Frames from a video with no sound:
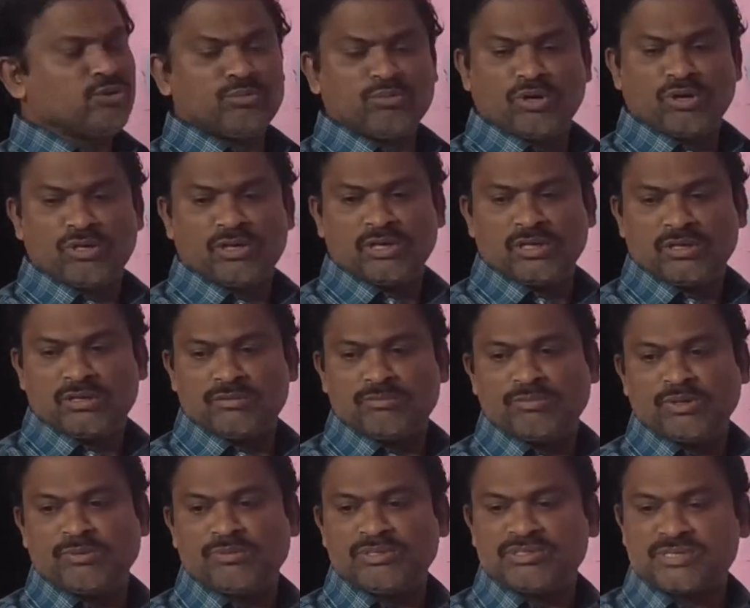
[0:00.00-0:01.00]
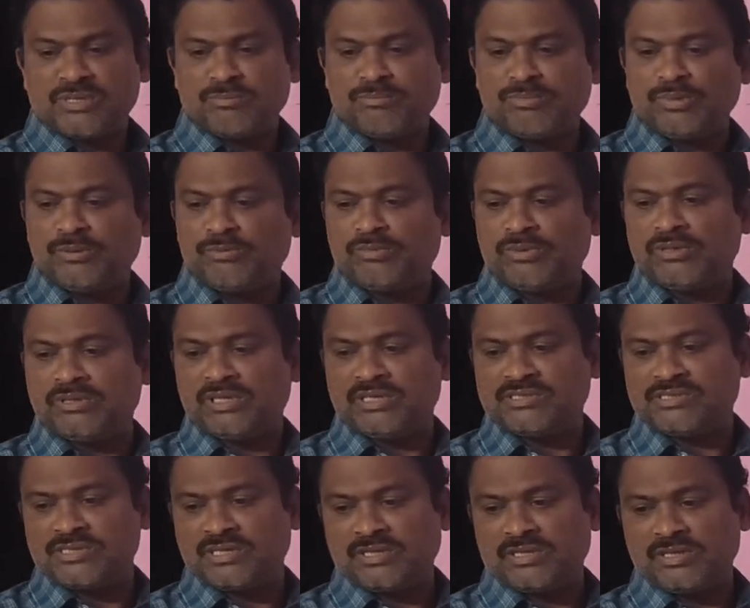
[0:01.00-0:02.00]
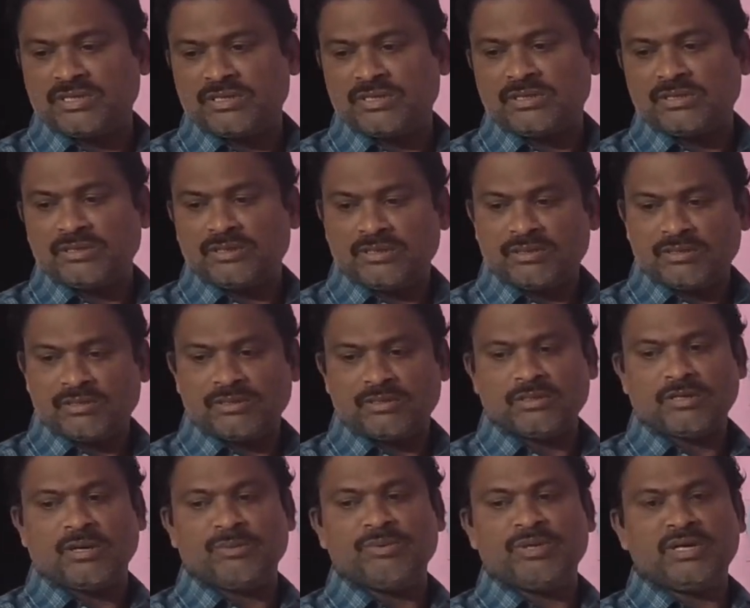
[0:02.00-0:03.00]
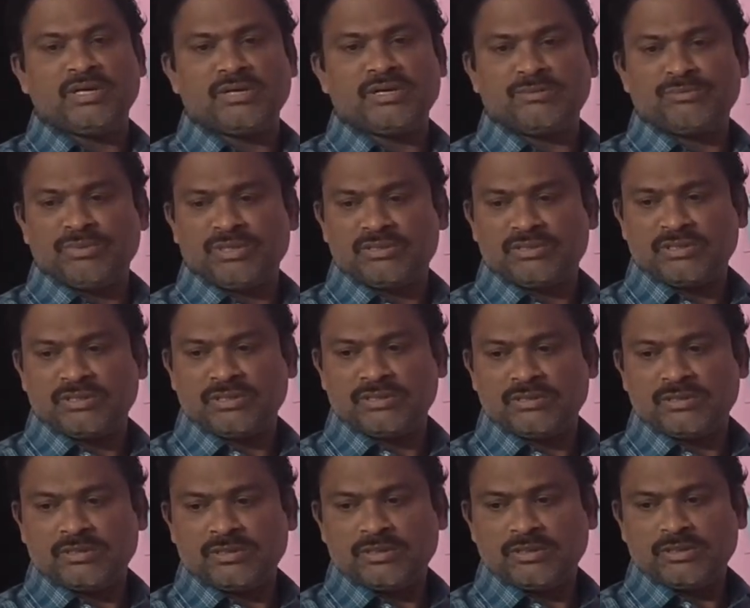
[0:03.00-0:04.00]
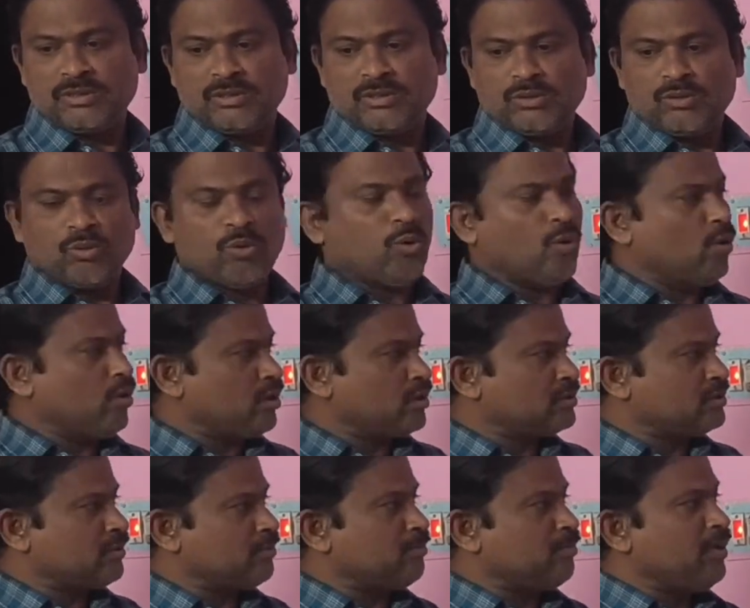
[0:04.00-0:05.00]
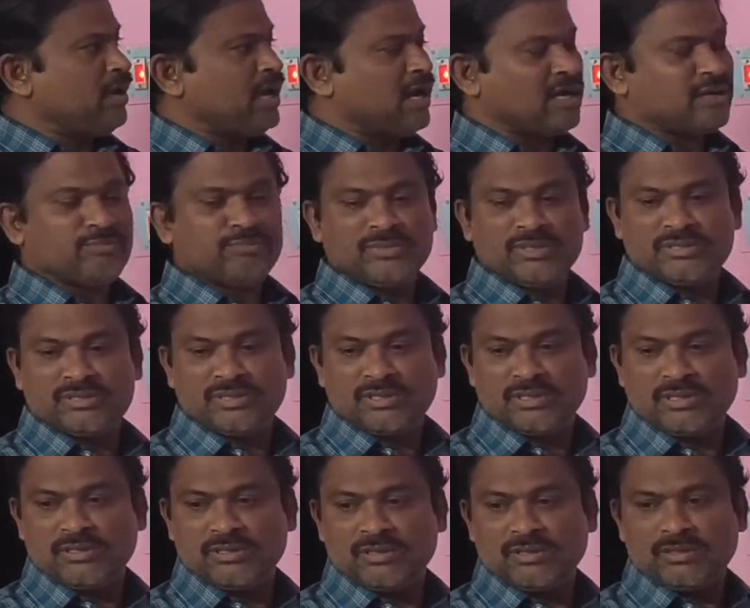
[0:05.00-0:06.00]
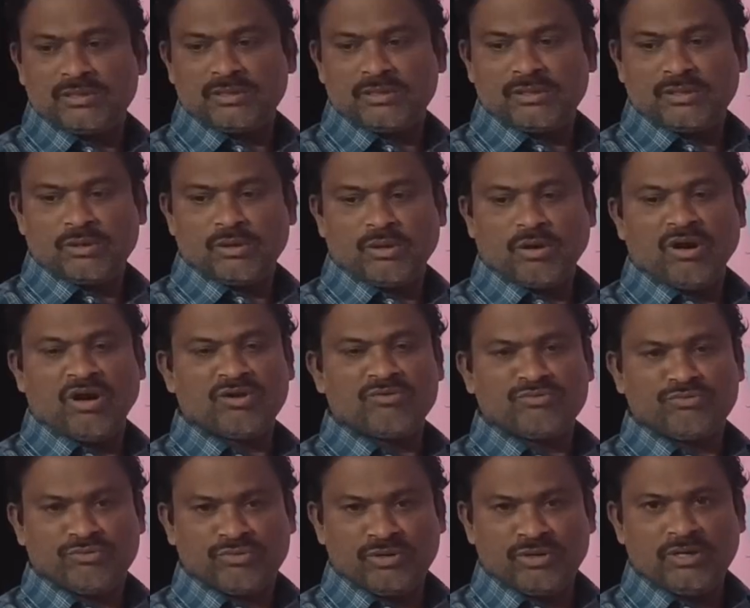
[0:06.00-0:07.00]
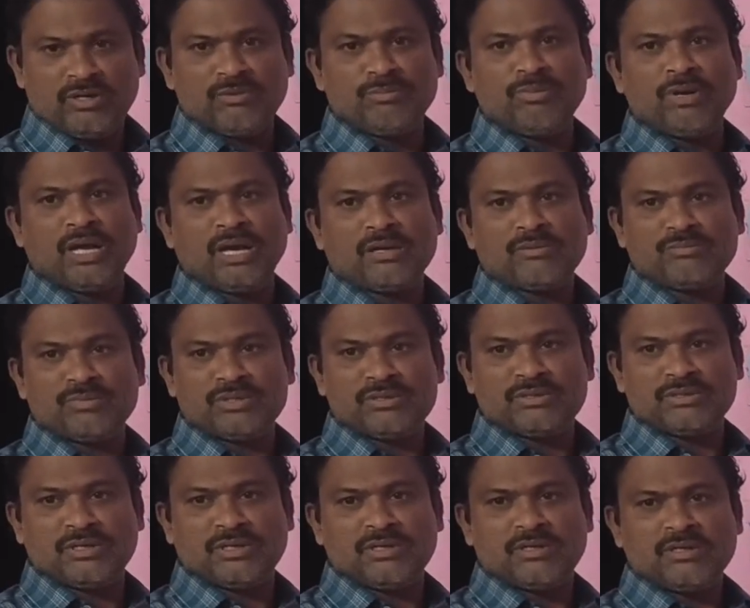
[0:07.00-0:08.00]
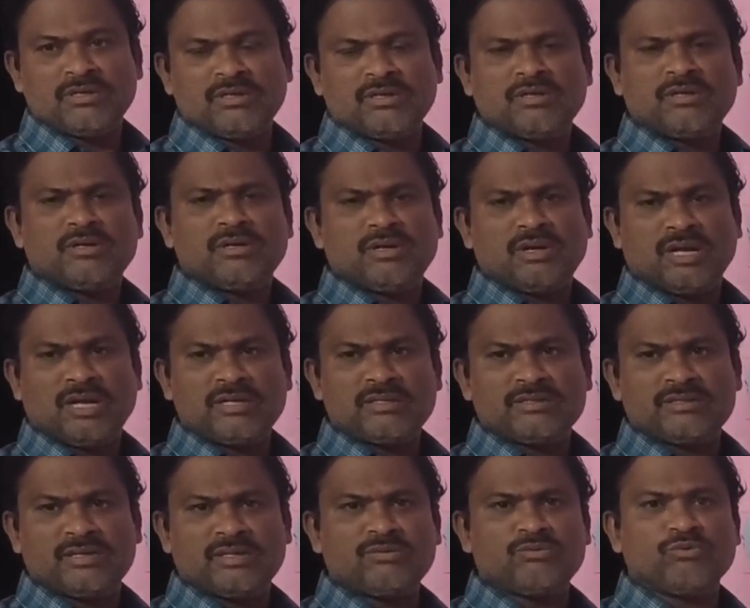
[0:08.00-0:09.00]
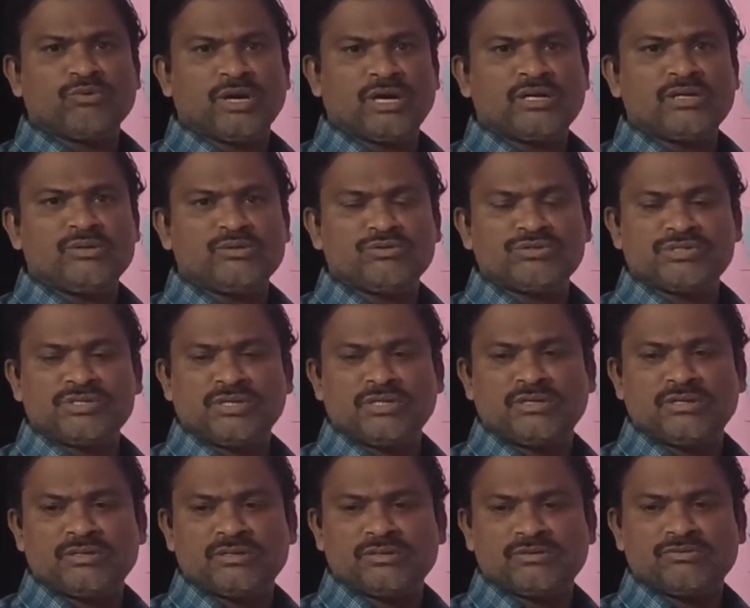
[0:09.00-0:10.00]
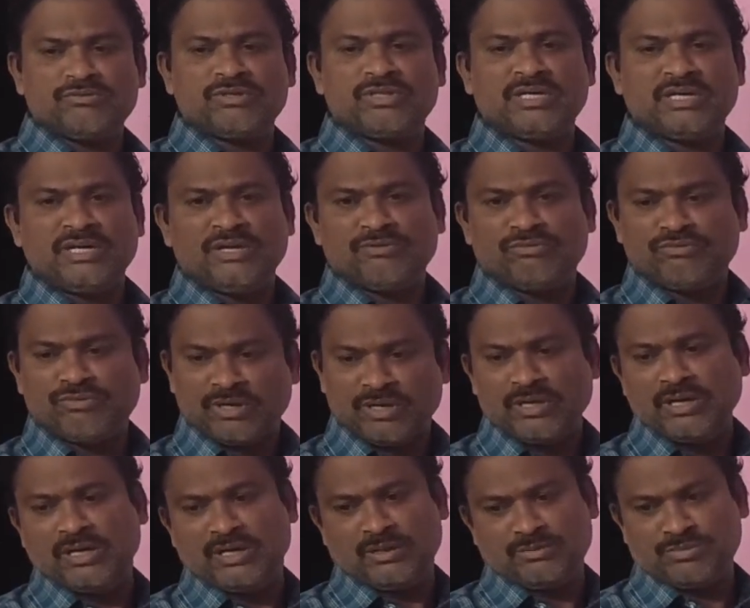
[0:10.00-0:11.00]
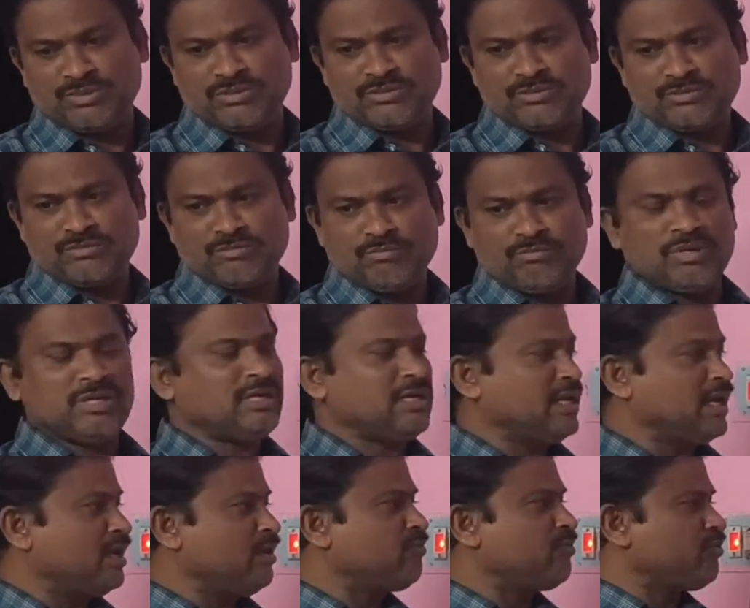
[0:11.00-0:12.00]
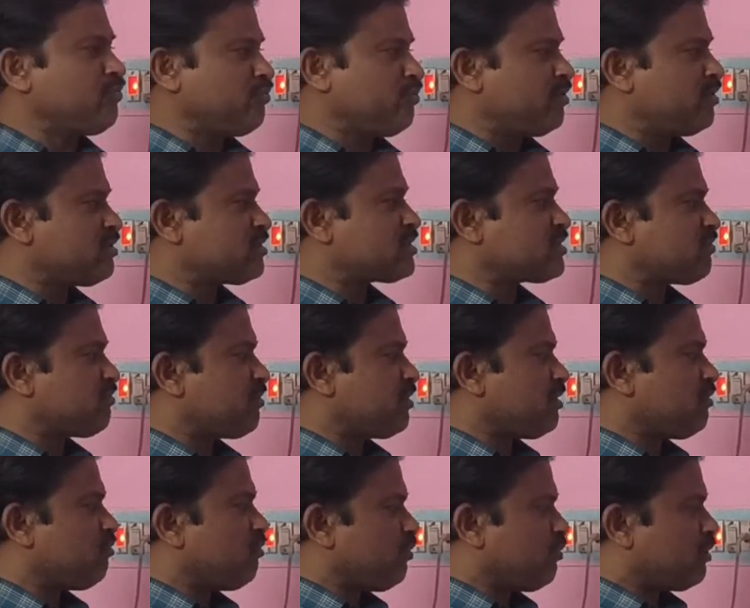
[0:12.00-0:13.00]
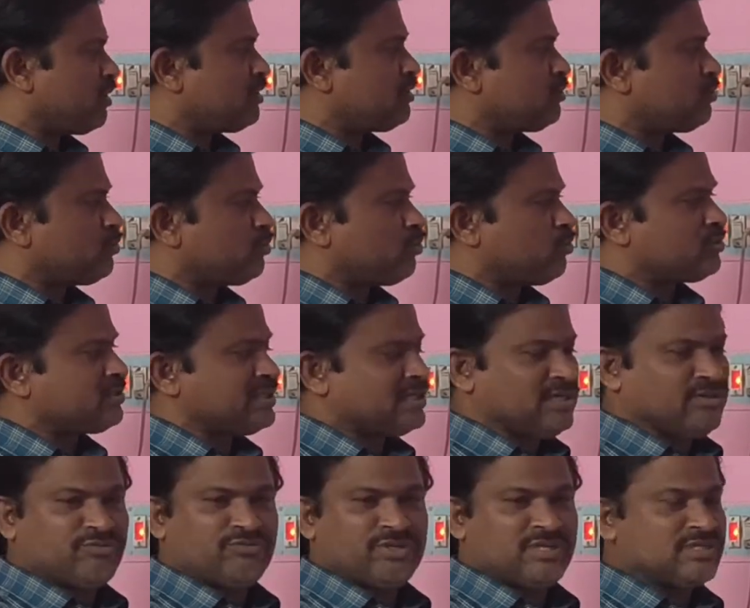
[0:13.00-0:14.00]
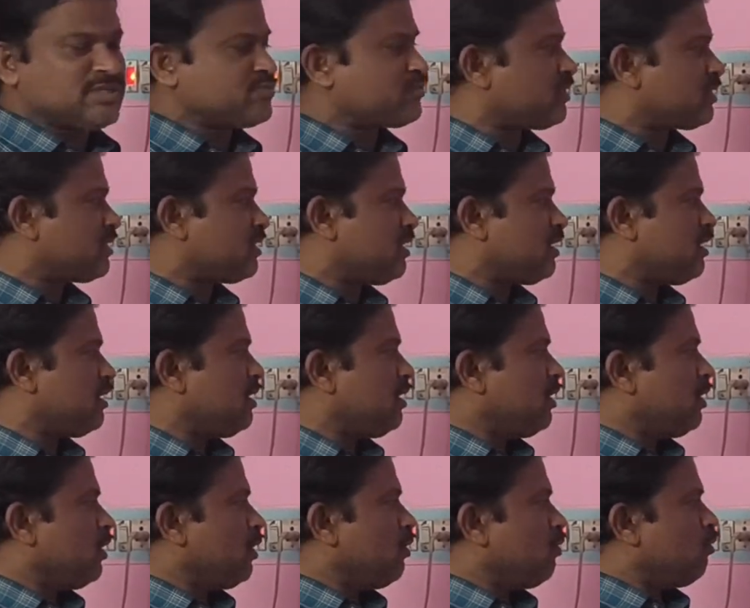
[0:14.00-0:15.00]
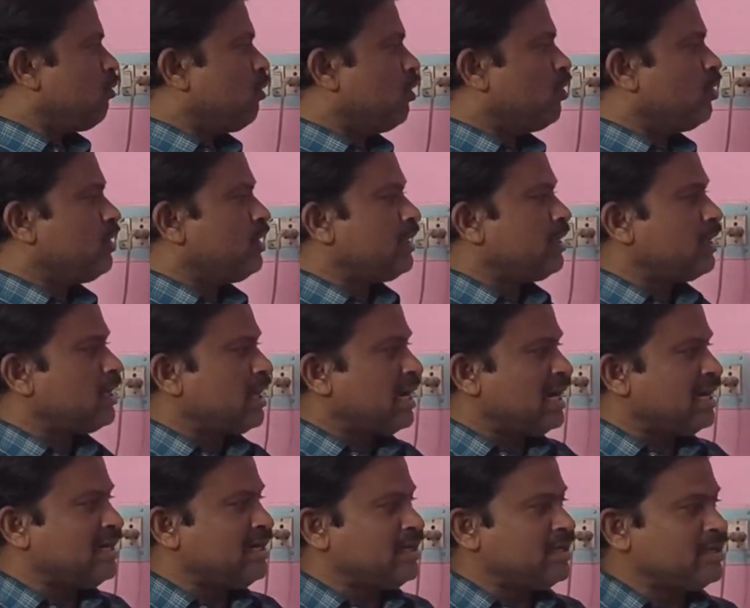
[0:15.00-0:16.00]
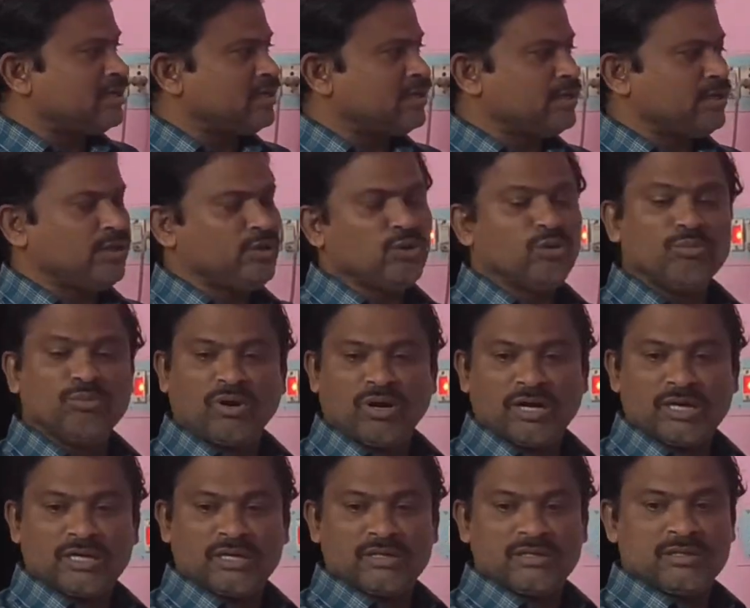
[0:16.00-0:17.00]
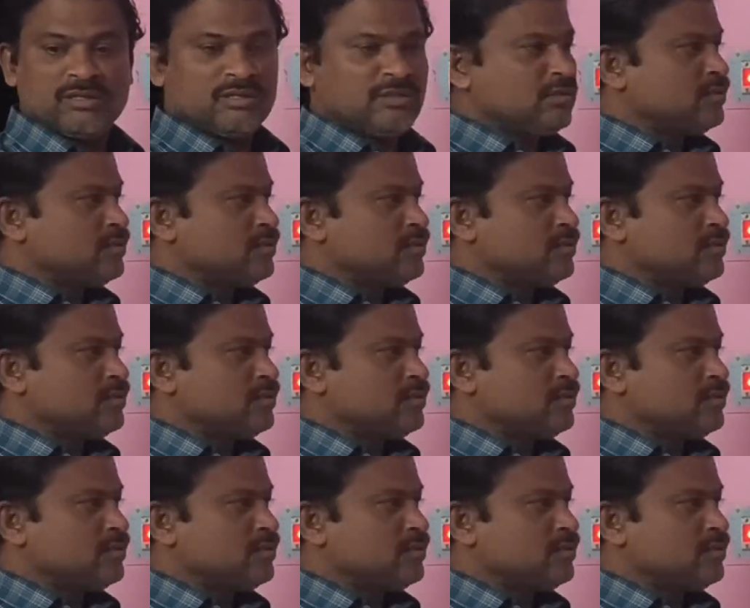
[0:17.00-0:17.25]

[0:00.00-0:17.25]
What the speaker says: a new model. Maybe some people they say that American method or the black method or fully black method, like that we are using with the different names. But anyway, first of all, we want to know the difference for the old and new model.